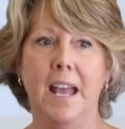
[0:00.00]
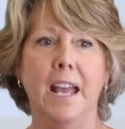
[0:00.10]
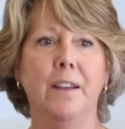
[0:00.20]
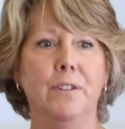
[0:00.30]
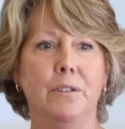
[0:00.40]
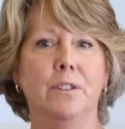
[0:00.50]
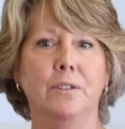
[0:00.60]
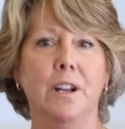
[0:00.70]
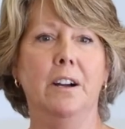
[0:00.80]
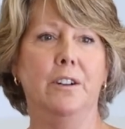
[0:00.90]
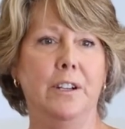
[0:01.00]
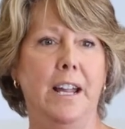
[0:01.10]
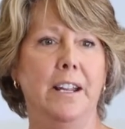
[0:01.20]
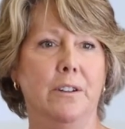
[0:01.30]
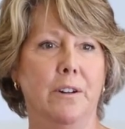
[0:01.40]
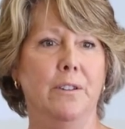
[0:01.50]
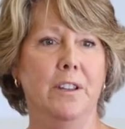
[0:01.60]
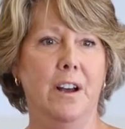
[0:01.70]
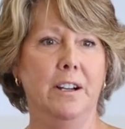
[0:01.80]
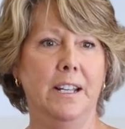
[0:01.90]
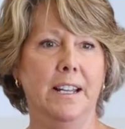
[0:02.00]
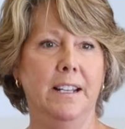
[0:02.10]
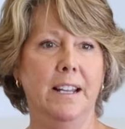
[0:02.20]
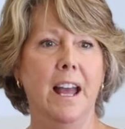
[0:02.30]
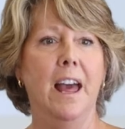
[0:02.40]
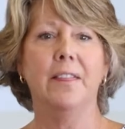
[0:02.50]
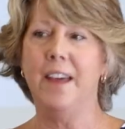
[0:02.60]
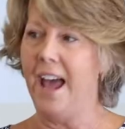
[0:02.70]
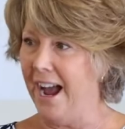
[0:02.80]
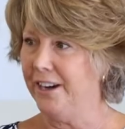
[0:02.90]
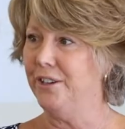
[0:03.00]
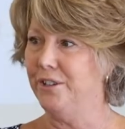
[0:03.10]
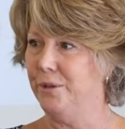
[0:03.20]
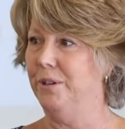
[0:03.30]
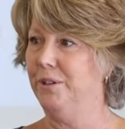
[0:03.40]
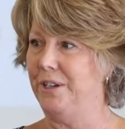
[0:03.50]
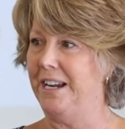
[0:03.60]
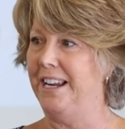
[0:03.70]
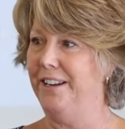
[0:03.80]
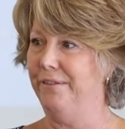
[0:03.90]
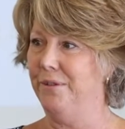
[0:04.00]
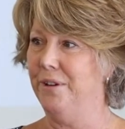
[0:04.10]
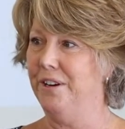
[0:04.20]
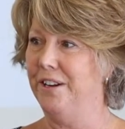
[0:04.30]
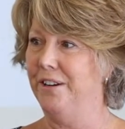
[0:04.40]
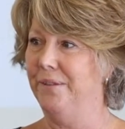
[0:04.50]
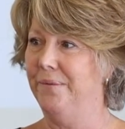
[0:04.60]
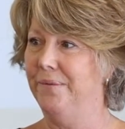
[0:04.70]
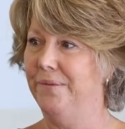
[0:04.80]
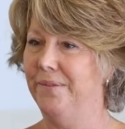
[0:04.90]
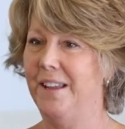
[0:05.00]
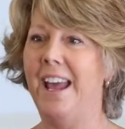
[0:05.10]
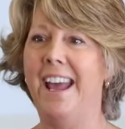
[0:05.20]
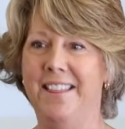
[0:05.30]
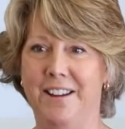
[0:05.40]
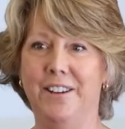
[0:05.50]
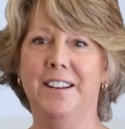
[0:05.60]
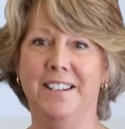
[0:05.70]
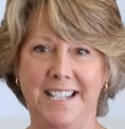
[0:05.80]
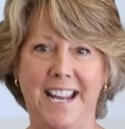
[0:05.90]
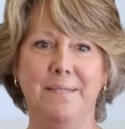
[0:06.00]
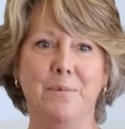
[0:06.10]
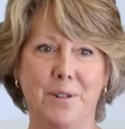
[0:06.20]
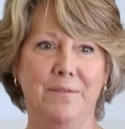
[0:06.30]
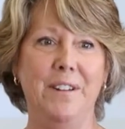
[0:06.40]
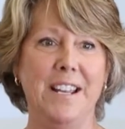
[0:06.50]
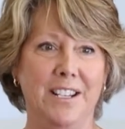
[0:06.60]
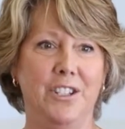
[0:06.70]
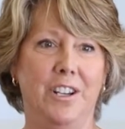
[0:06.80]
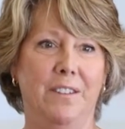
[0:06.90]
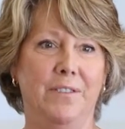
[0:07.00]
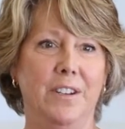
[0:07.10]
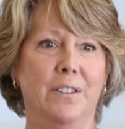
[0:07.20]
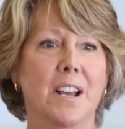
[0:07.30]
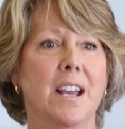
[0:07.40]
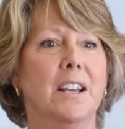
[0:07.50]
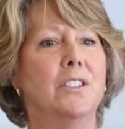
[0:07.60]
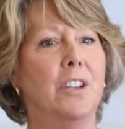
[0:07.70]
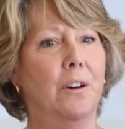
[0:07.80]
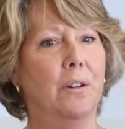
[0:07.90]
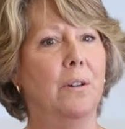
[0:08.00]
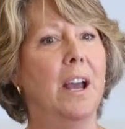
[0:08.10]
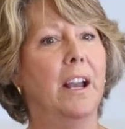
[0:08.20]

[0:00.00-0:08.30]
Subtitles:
If you do not create your own login, the hackers will create it for you, and they're going to take more advantage of you. So